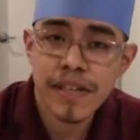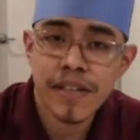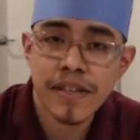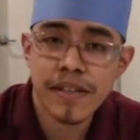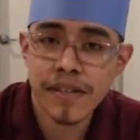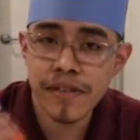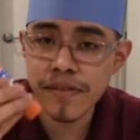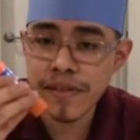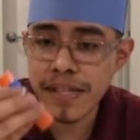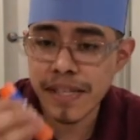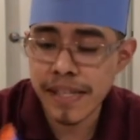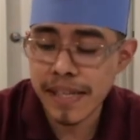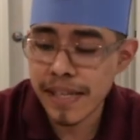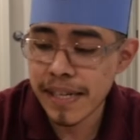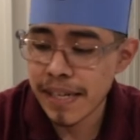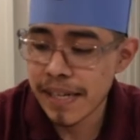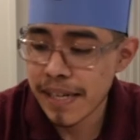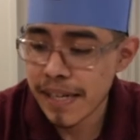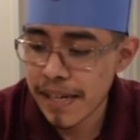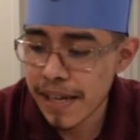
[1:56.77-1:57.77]
glue
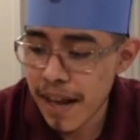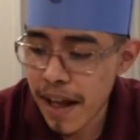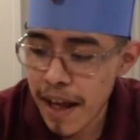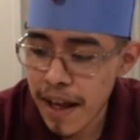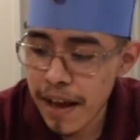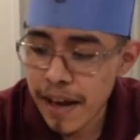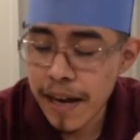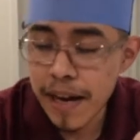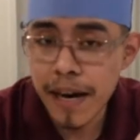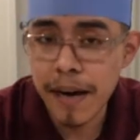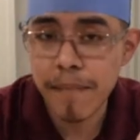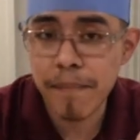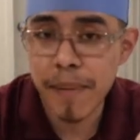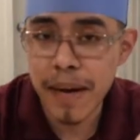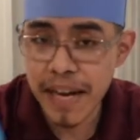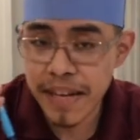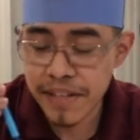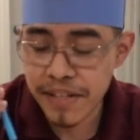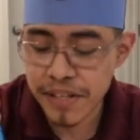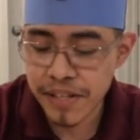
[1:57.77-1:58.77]
stick, a
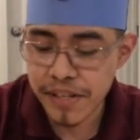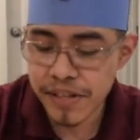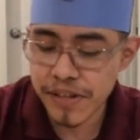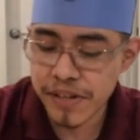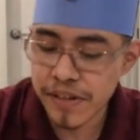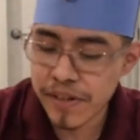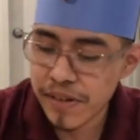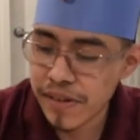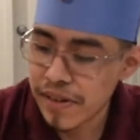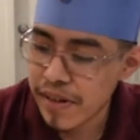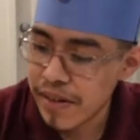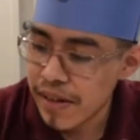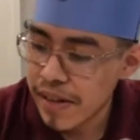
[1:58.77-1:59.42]
pencil,